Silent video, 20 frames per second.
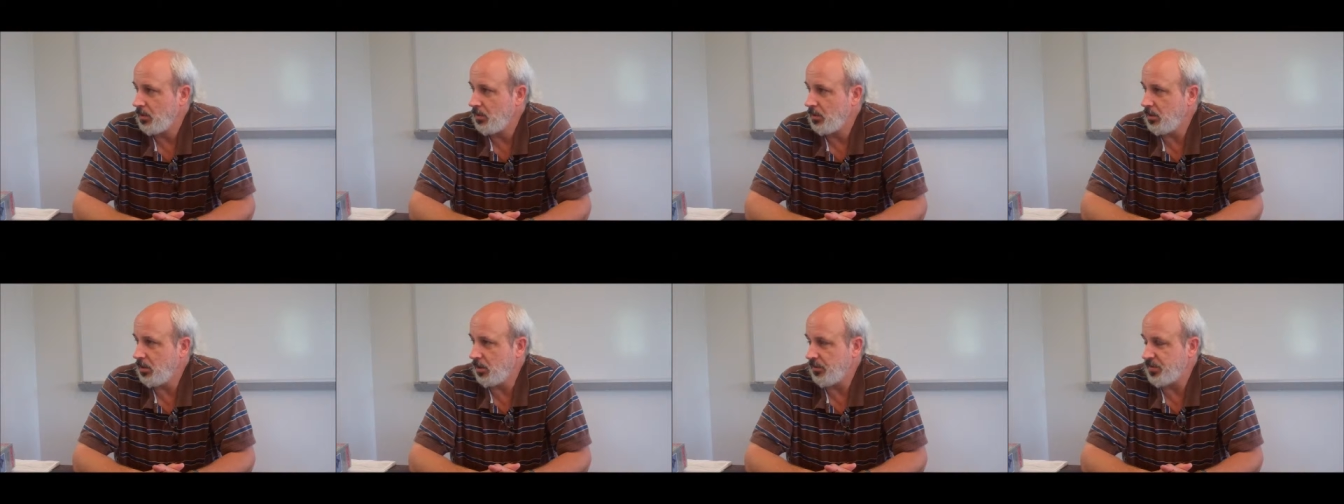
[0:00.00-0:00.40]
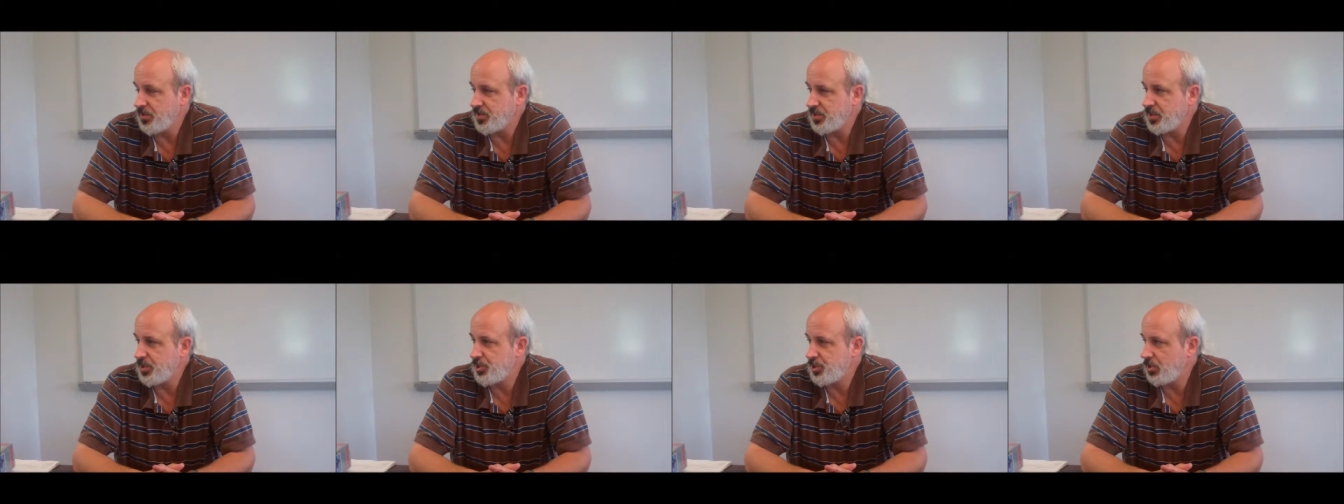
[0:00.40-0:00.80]
you know if
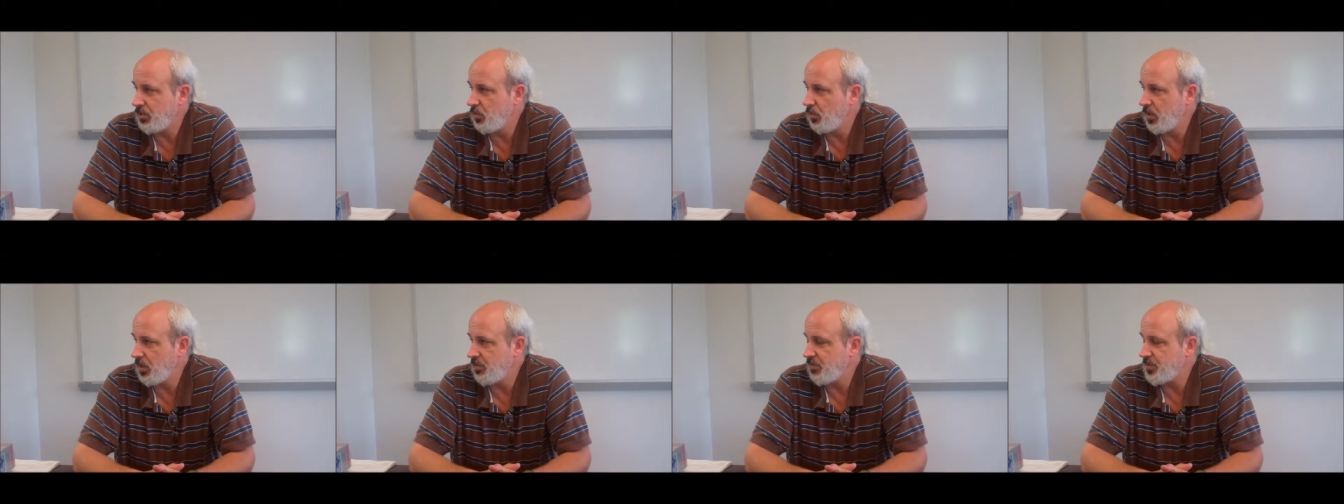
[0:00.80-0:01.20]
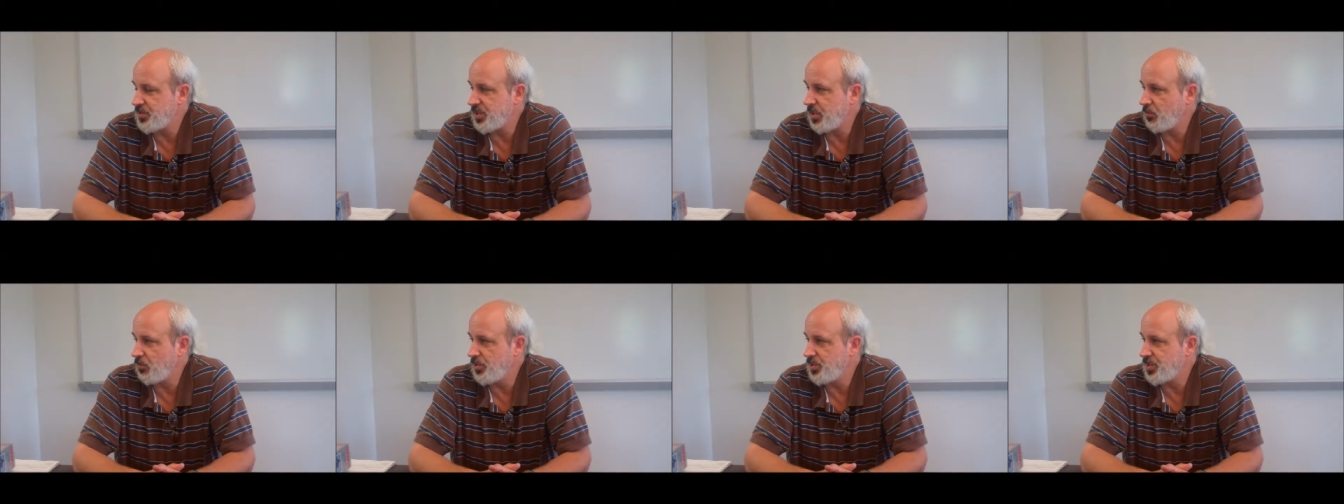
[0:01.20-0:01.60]
there's an issue where for
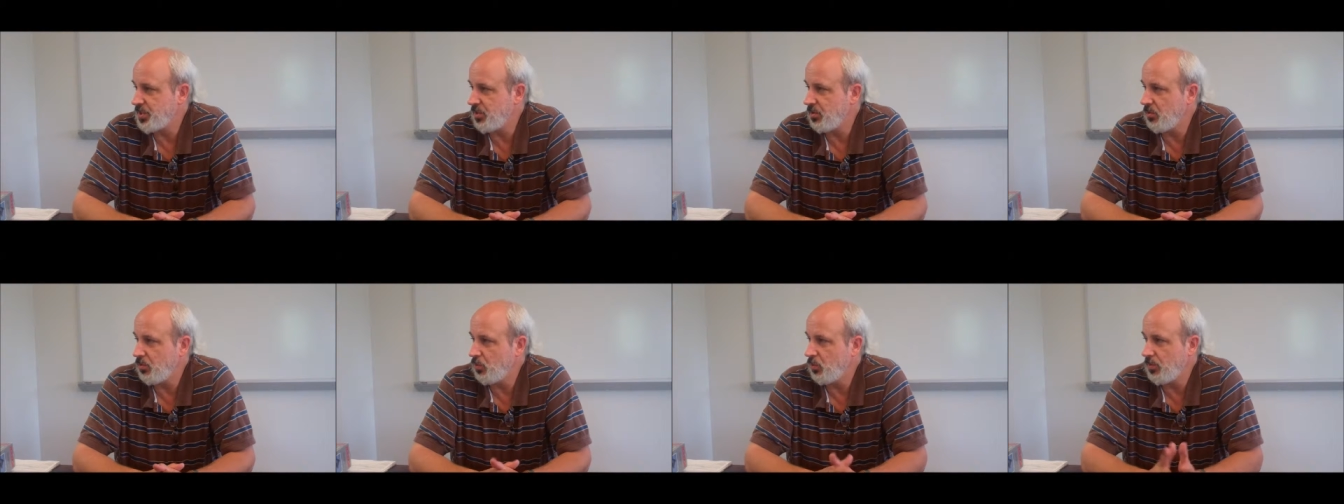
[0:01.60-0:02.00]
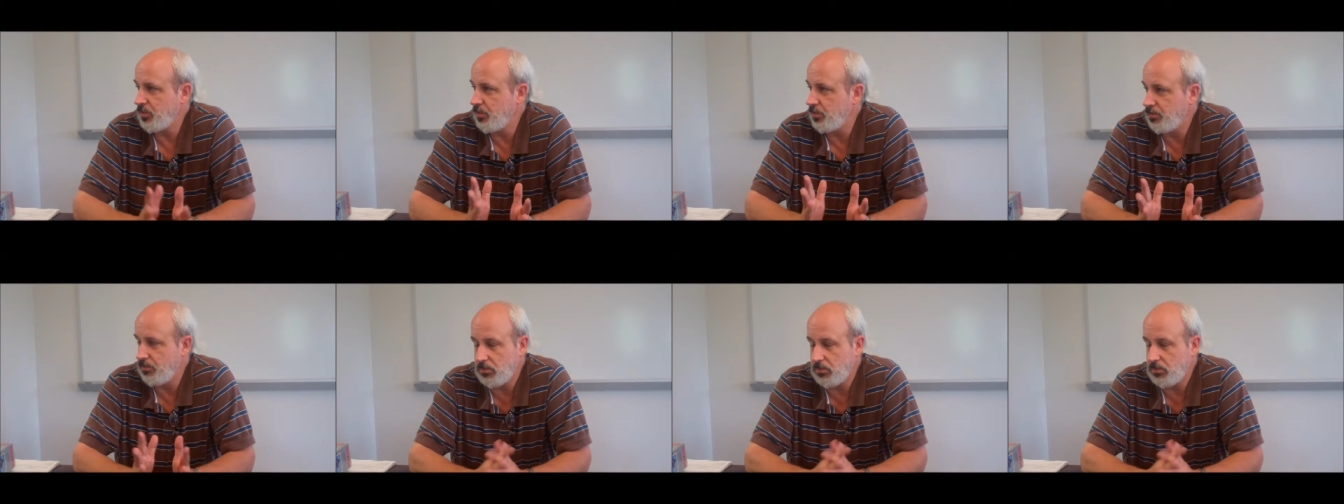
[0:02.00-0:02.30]
some reason the wood